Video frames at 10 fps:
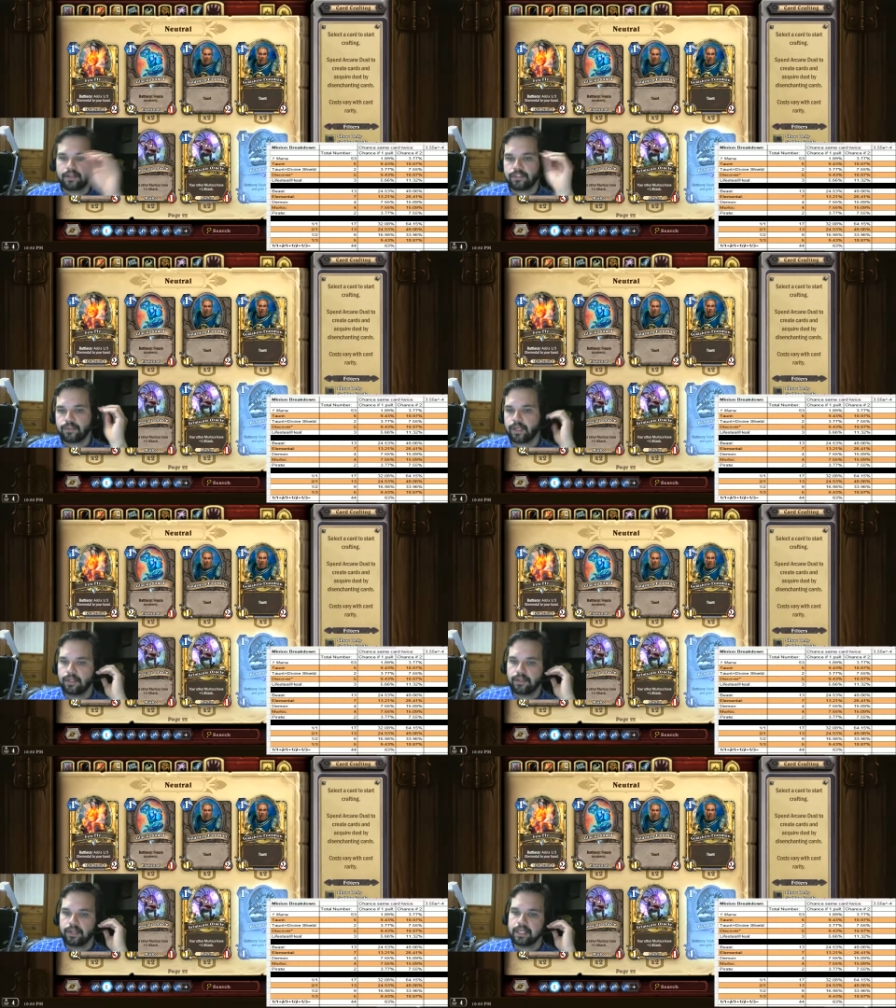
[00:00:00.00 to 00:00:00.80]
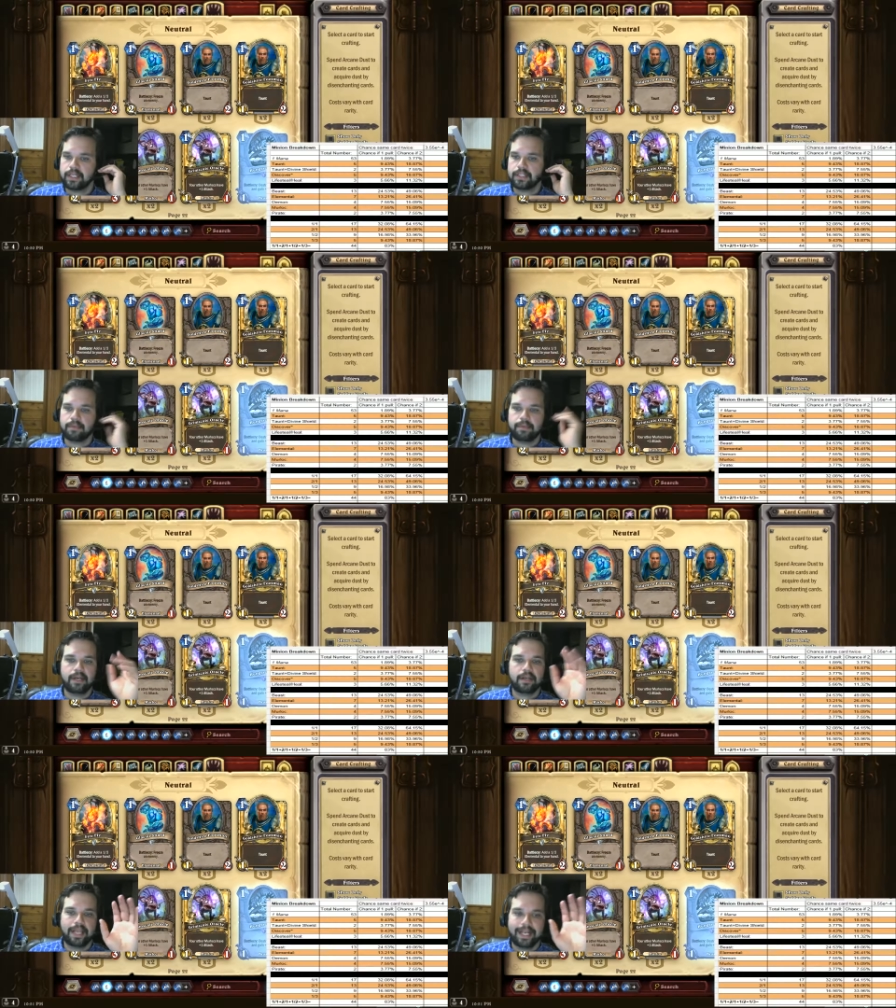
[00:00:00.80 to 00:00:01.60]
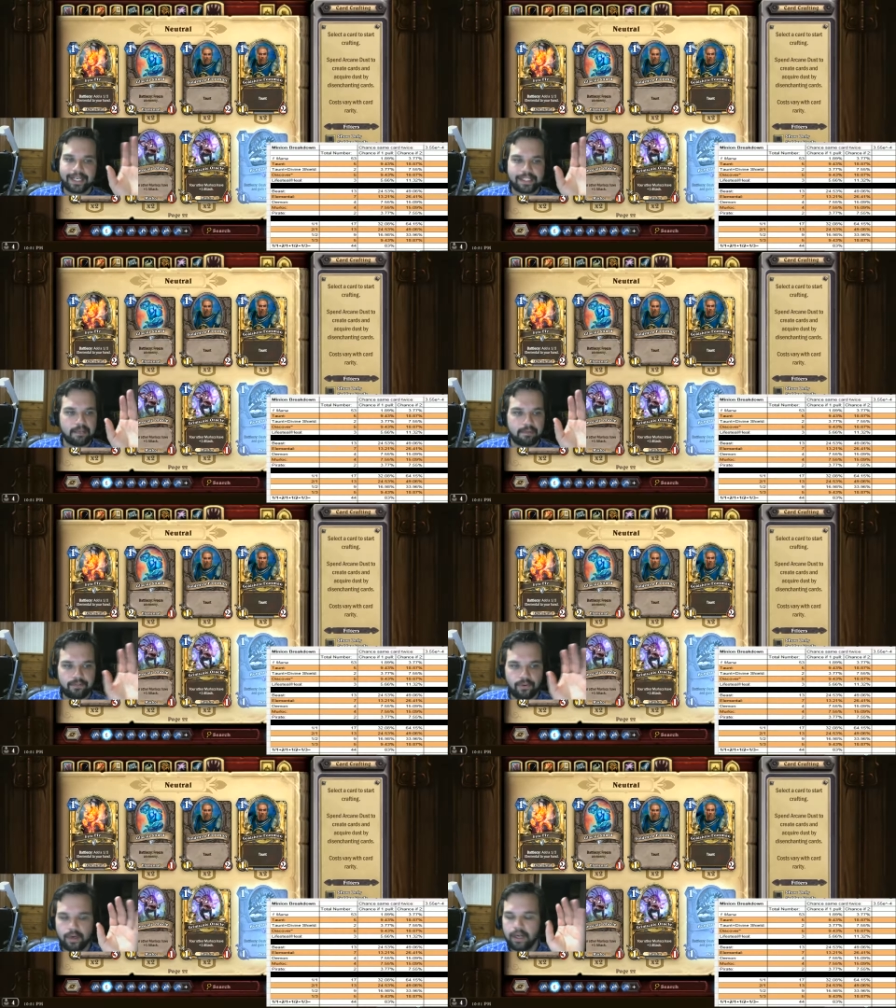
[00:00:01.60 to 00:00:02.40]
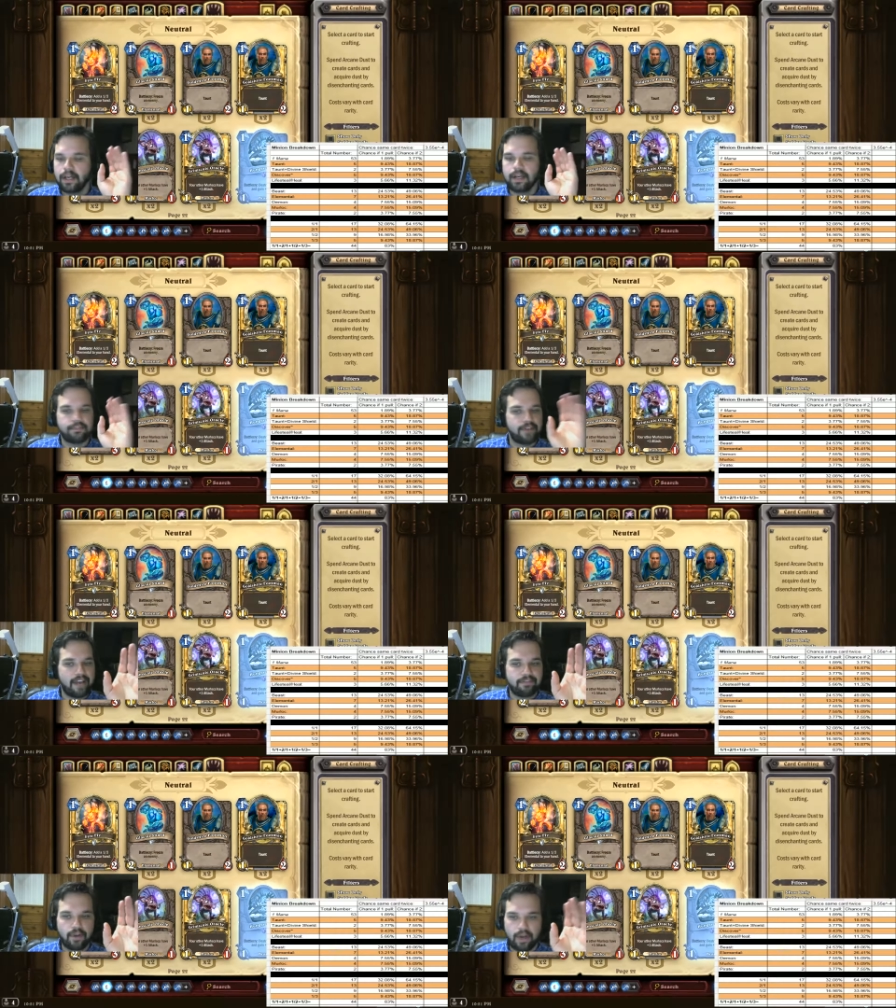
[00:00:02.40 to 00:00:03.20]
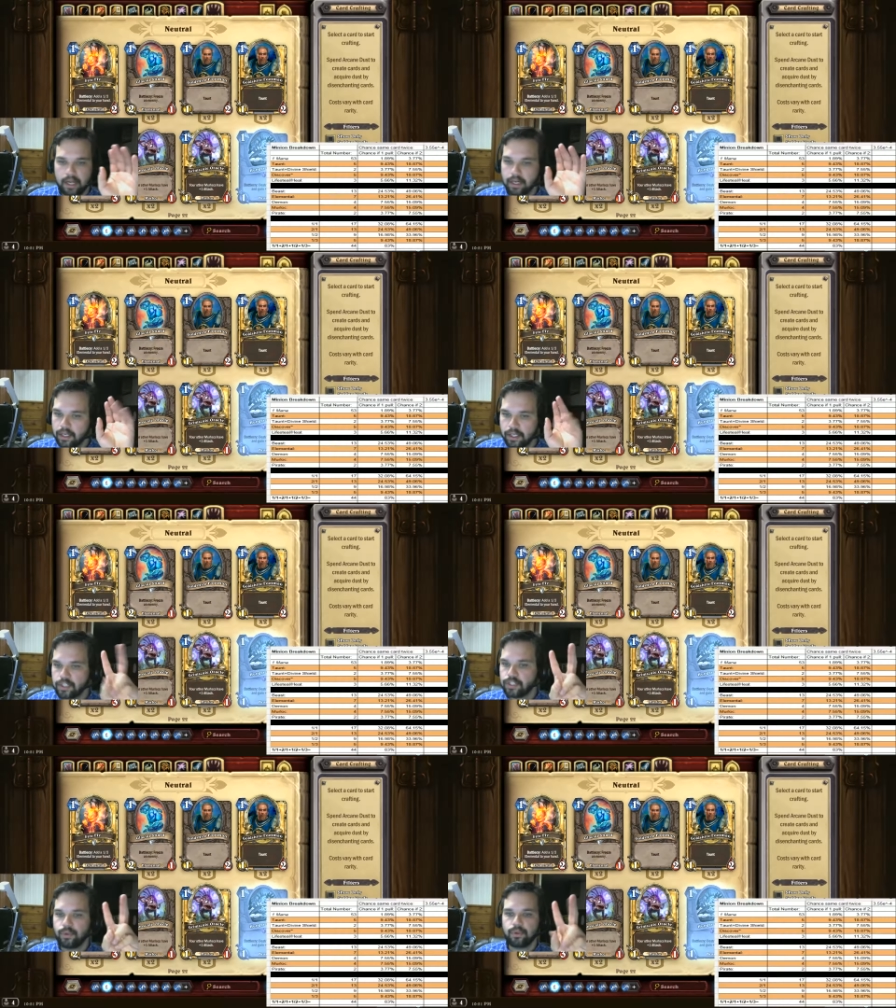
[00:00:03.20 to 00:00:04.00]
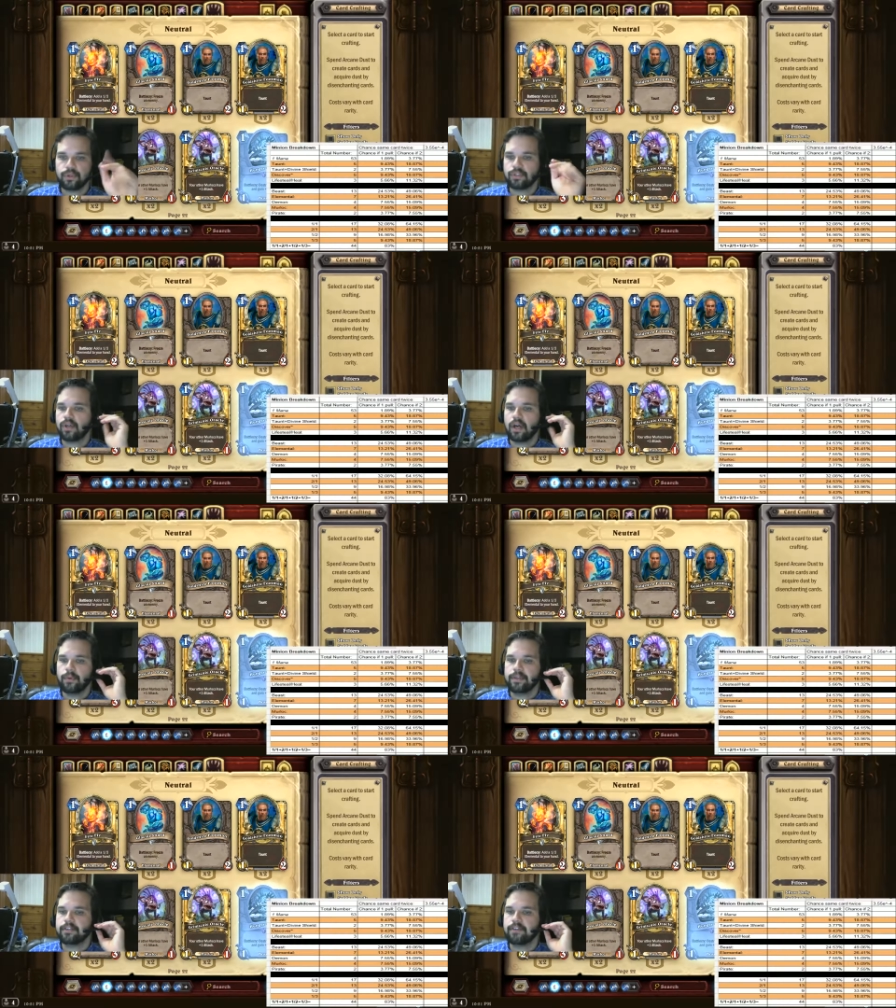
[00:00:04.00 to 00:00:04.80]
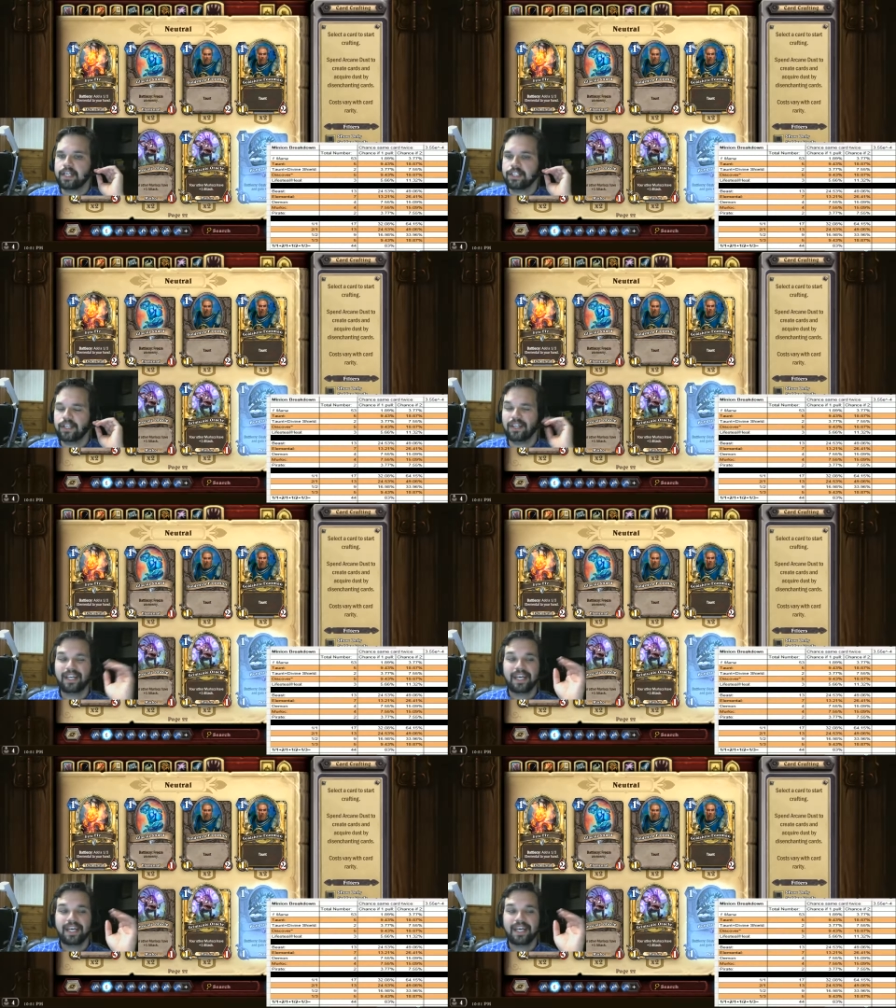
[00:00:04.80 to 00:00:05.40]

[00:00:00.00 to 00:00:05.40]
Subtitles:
So we're going to look at these up here. Like I said before, 5 taunt, 2 of those taunt with Divine Shield.